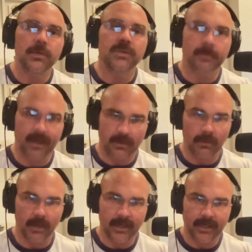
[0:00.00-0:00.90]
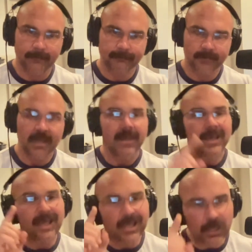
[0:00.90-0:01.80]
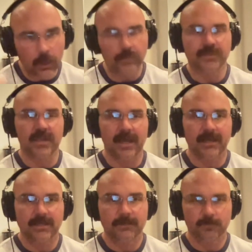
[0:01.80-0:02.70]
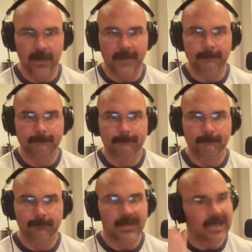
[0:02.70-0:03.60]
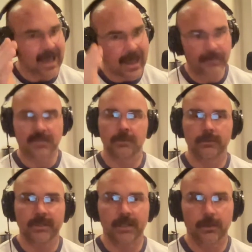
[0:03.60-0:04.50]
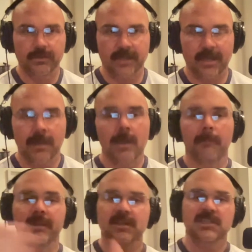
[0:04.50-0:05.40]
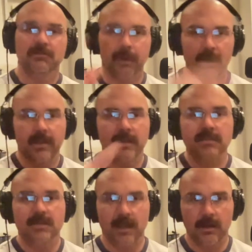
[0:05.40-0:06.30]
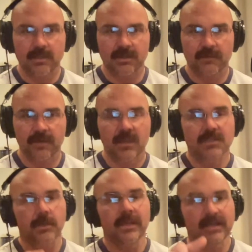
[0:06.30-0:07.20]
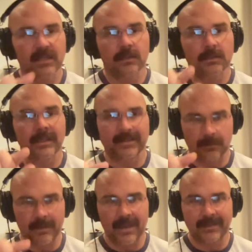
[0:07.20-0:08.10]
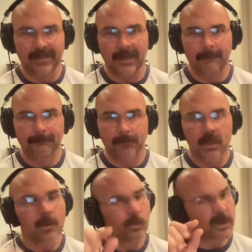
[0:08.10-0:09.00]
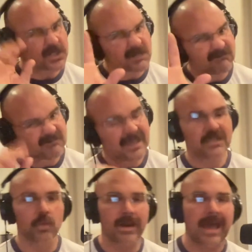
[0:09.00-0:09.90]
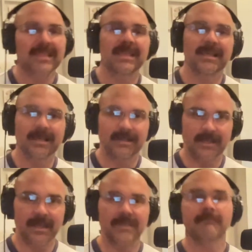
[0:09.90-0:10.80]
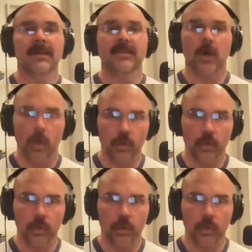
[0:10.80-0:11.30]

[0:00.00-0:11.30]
to make money. He knows that, right? He absolutely knows that. But he spun his narrative so he didn't look like the bad guy, which is what I think he did the whole